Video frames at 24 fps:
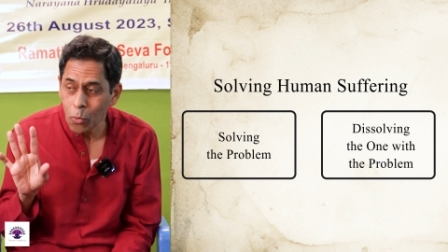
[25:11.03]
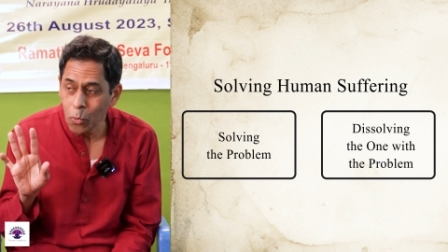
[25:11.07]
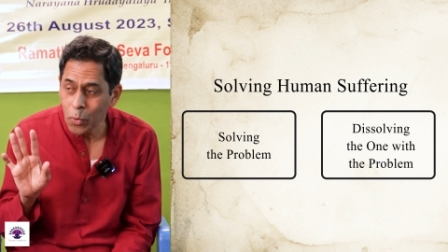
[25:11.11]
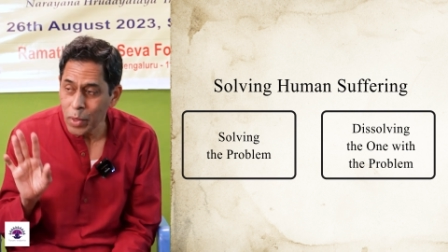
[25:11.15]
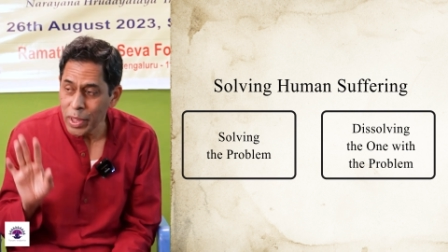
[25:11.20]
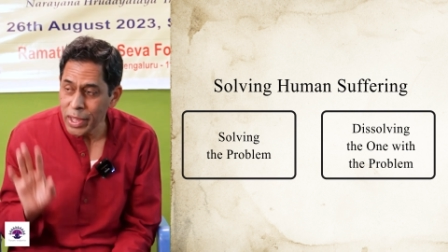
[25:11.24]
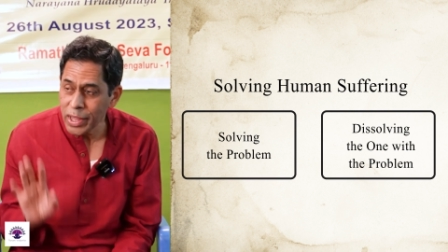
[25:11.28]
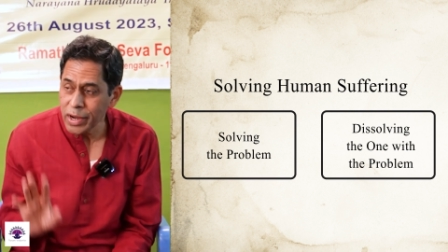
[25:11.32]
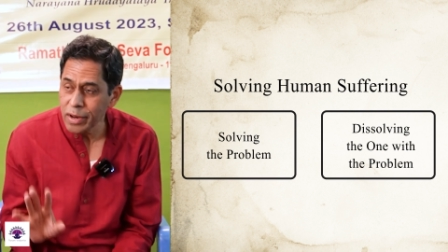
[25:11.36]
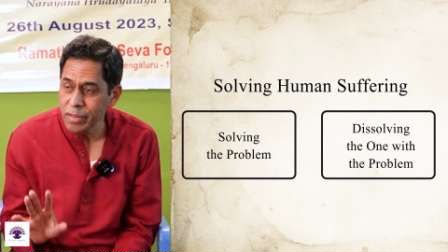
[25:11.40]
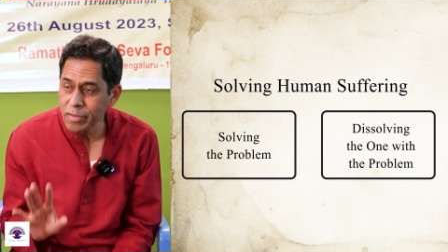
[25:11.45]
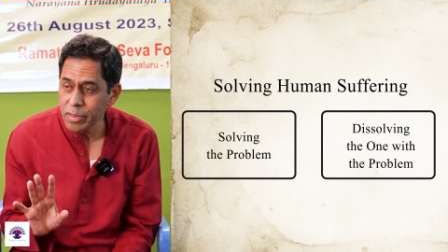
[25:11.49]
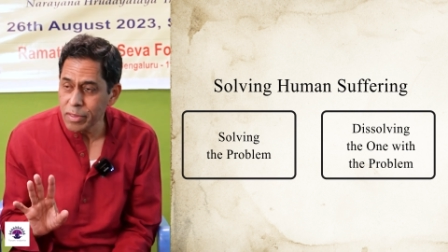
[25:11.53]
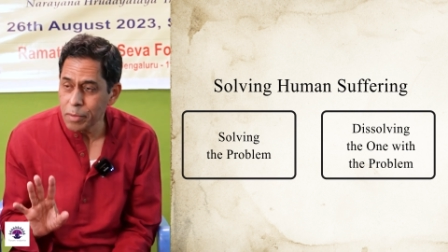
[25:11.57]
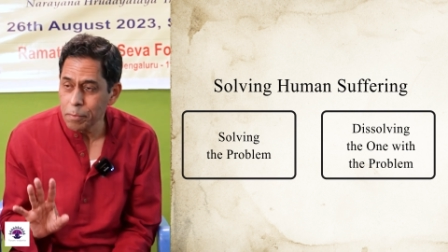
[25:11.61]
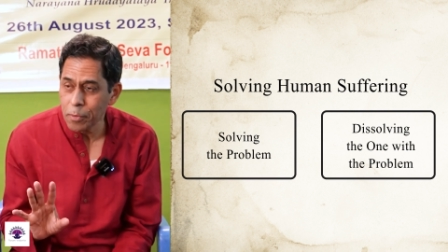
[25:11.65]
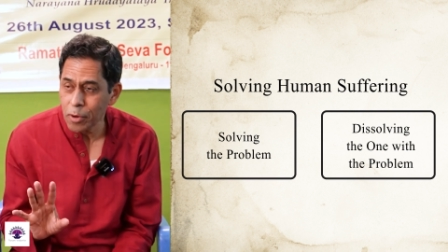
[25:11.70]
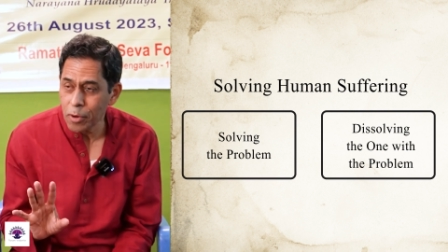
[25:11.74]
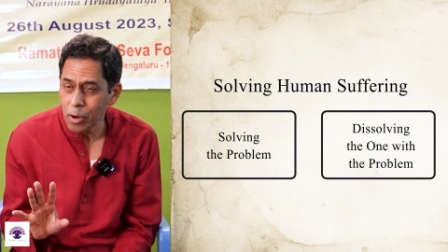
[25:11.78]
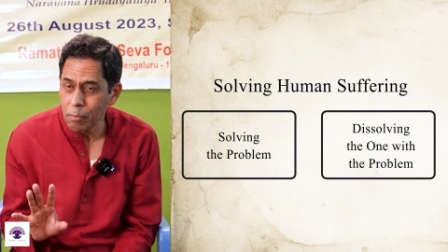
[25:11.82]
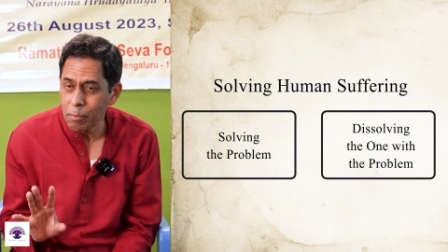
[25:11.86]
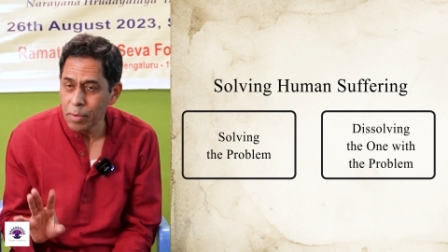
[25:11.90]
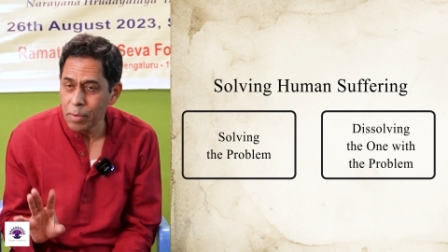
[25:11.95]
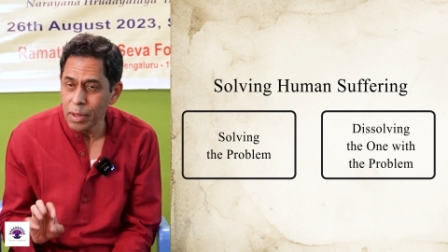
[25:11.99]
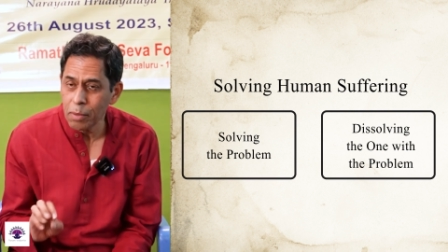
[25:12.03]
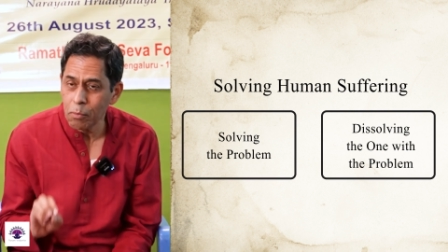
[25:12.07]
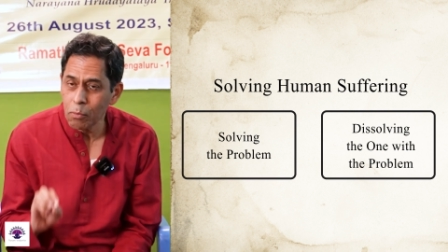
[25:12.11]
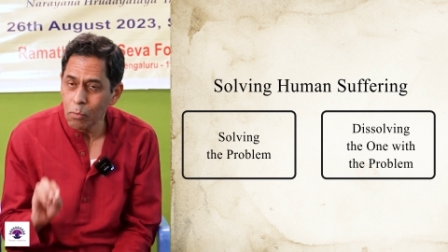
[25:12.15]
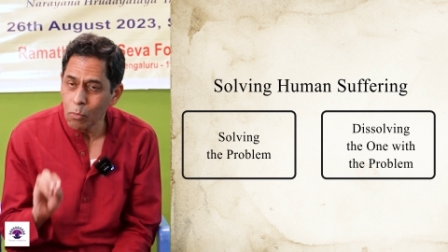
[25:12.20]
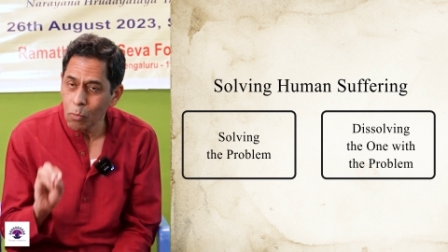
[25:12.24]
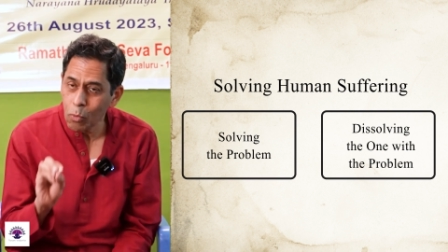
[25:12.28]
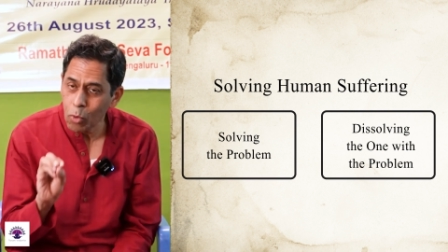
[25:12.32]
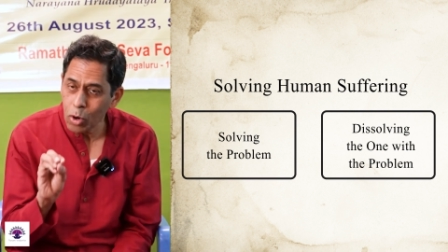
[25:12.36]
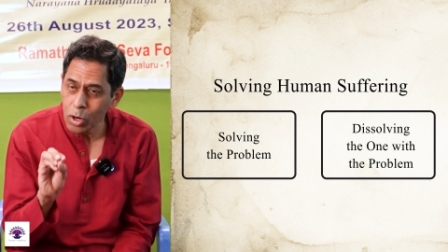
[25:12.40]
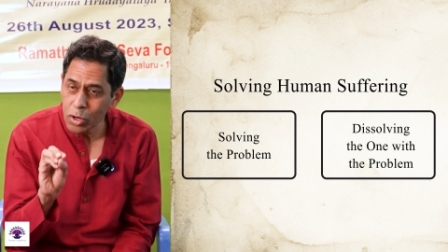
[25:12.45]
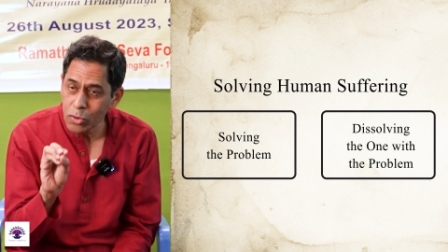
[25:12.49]
where is the problem,
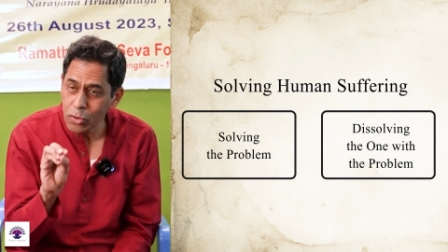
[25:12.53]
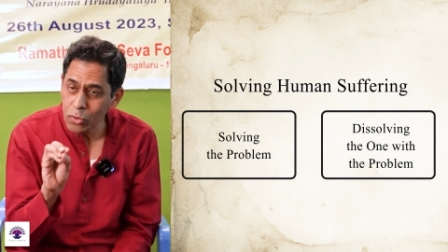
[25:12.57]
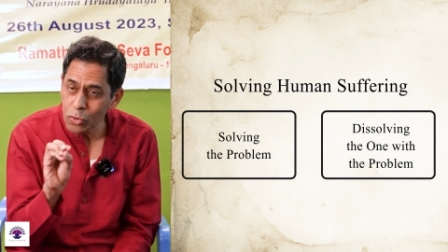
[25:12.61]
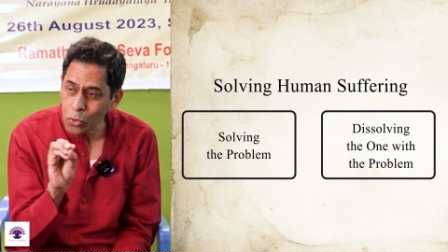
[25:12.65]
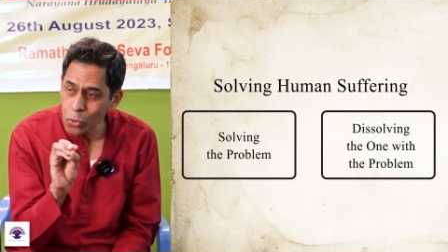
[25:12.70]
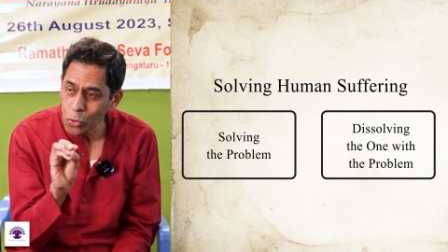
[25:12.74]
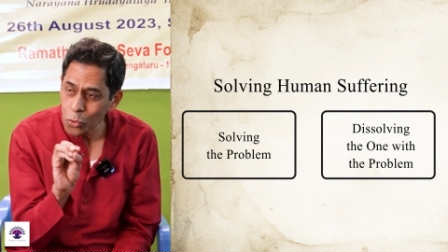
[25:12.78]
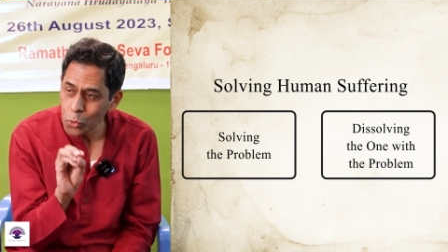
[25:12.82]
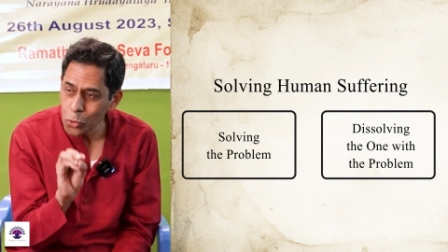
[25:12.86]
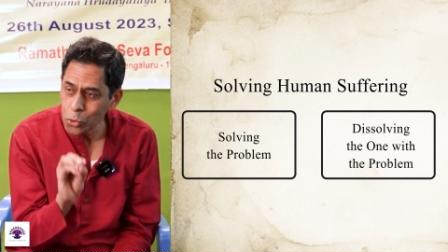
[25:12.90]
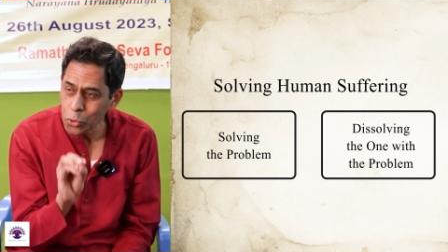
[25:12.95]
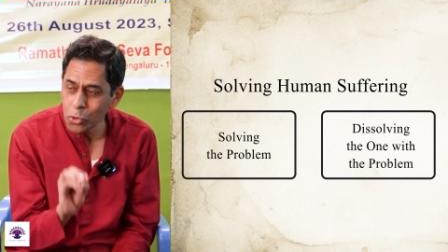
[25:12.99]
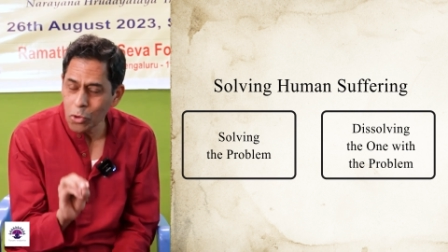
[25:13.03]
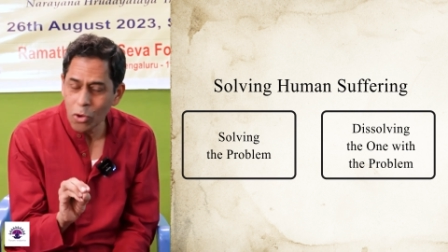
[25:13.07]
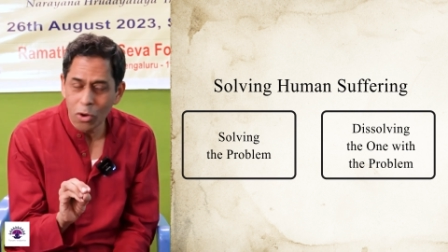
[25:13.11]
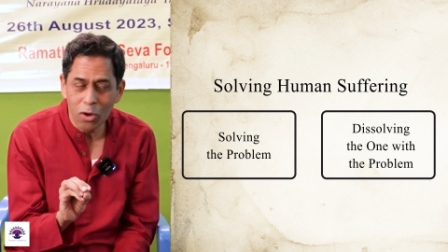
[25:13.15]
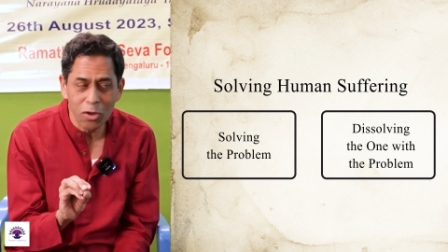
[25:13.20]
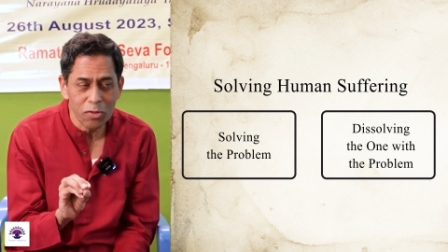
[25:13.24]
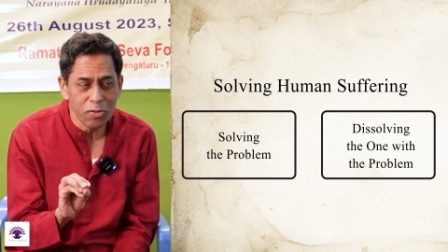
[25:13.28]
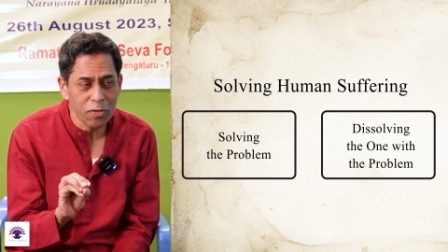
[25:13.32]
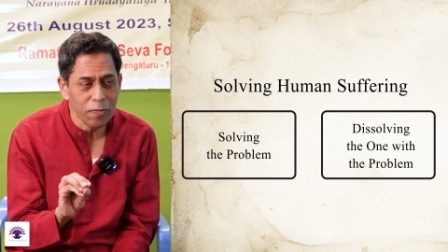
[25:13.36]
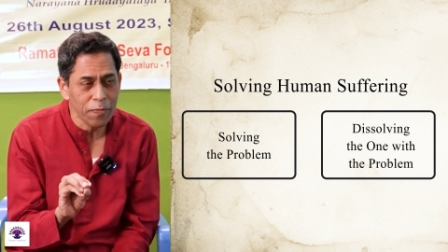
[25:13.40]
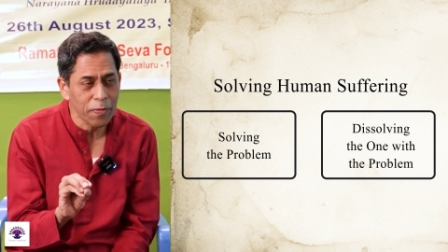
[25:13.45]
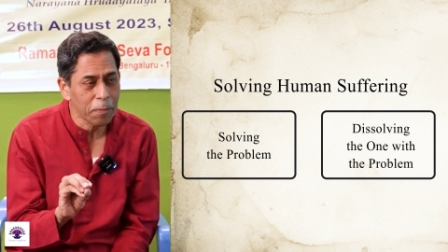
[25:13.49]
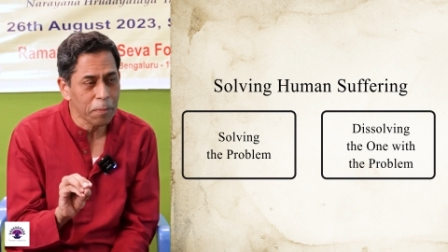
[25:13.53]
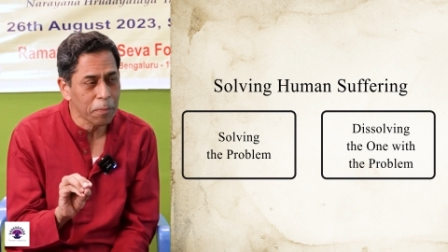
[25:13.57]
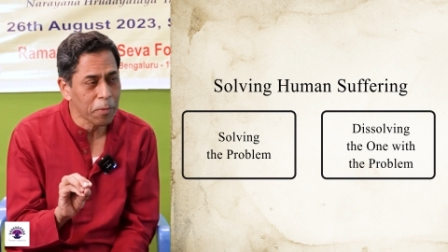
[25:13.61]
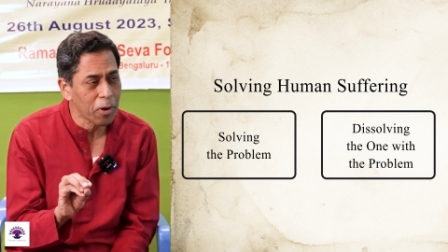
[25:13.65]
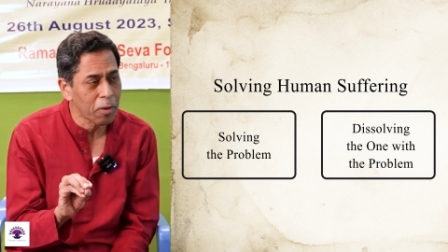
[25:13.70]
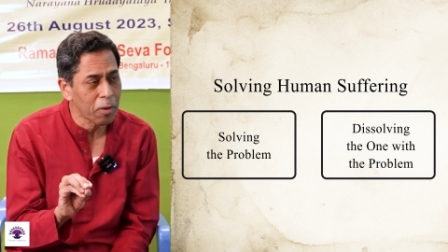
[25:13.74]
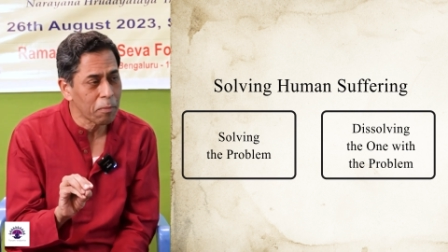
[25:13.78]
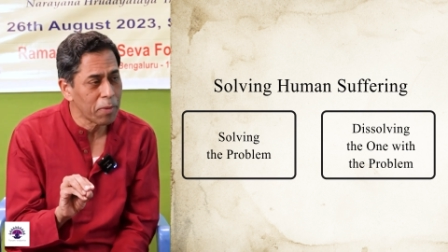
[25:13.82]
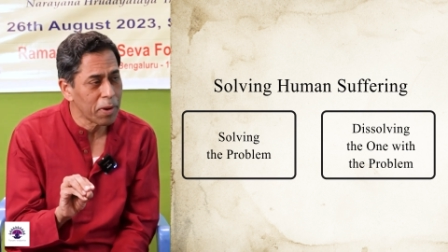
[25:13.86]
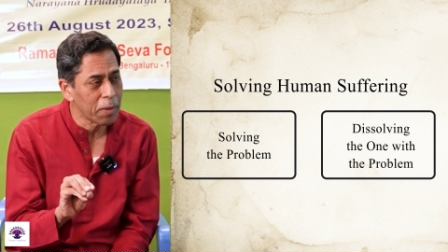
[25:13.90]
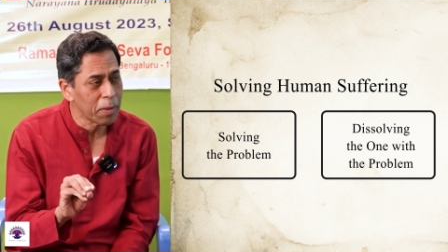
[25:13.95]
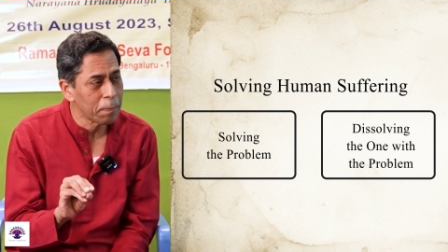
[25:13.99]
what is the root cause of the
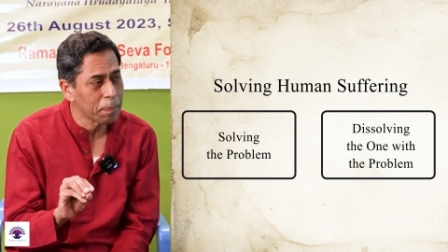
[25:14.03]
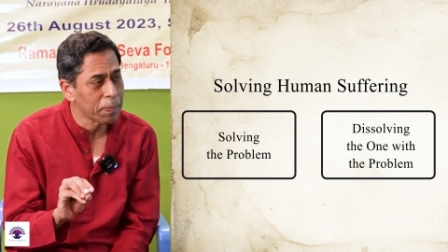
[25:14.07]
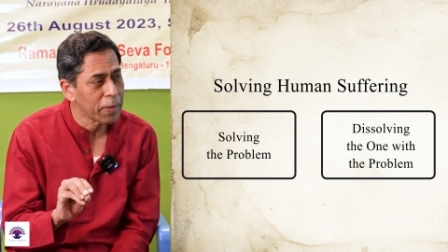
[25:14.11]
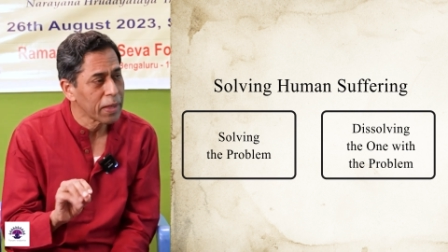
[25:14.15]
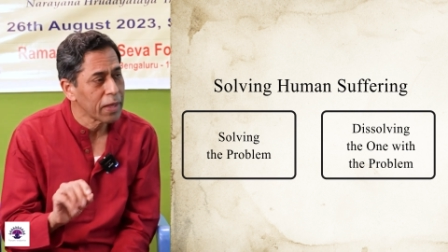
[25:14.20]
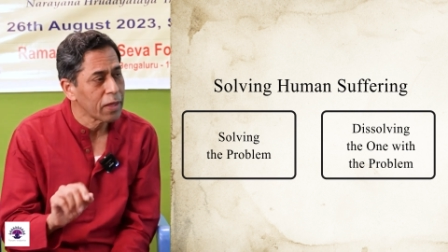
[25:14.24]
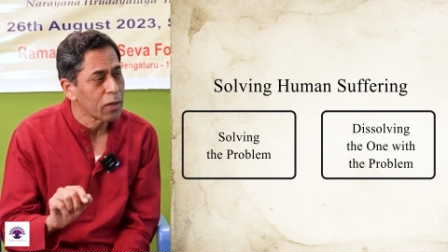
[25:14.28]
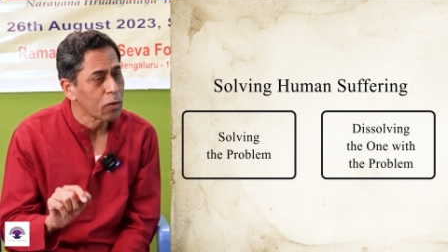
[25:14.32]
problem,